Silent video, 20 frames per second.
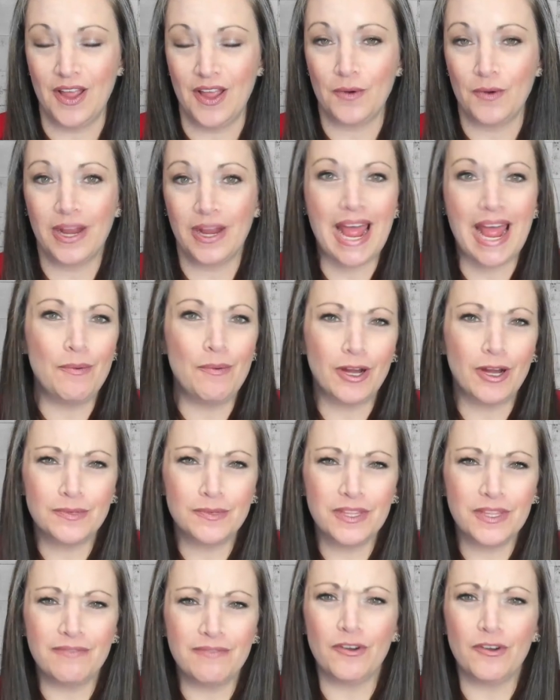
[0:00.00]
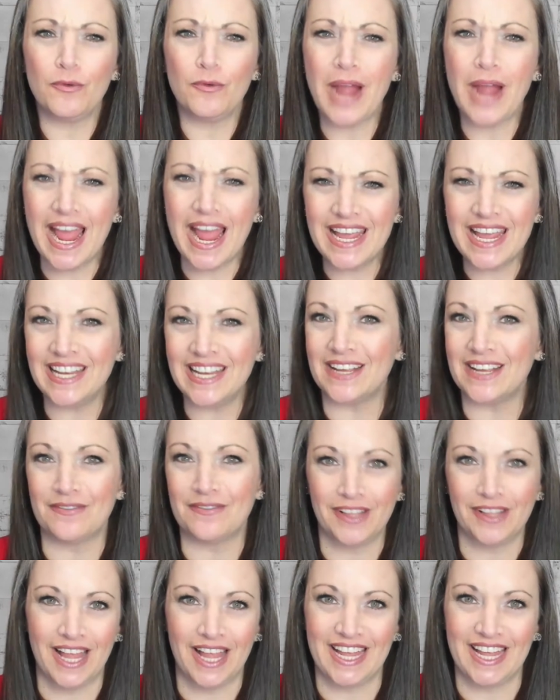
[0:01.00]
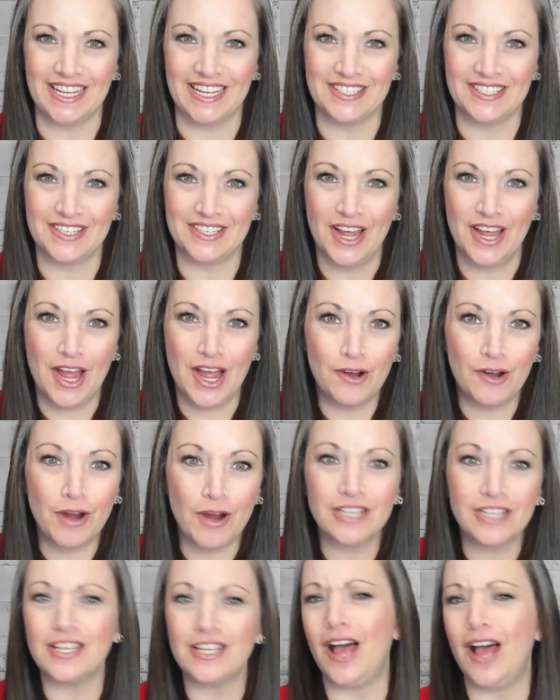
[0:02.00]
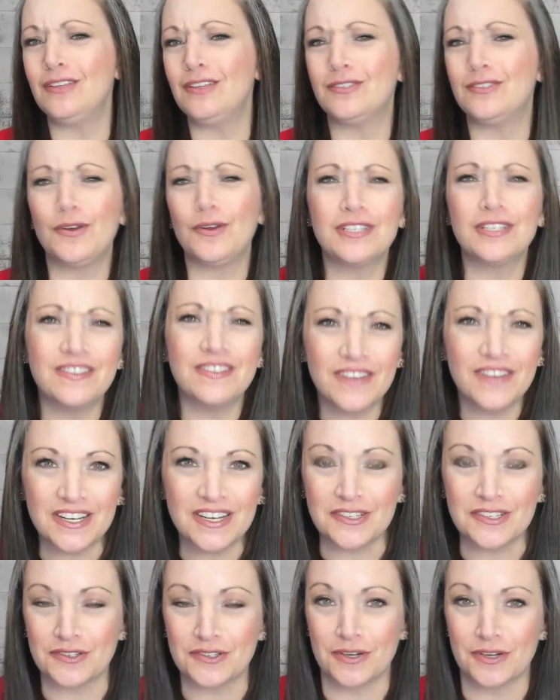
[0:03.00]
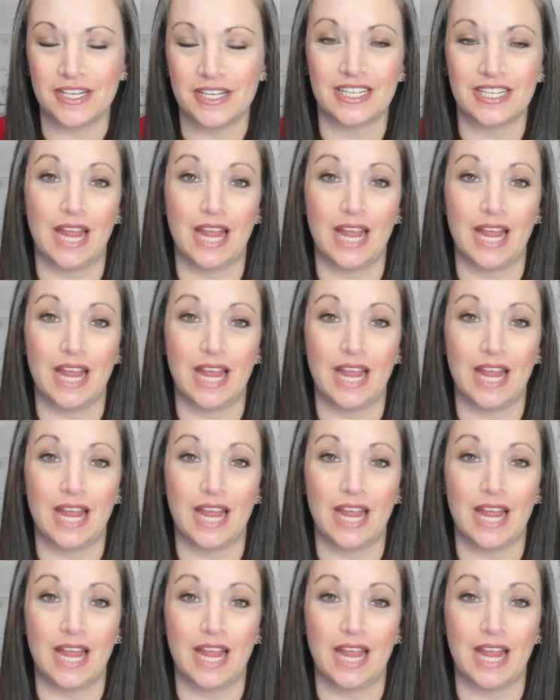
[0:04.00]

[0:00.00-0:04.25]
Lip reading: Right? I worked with a variety of clients across all sorts of industries.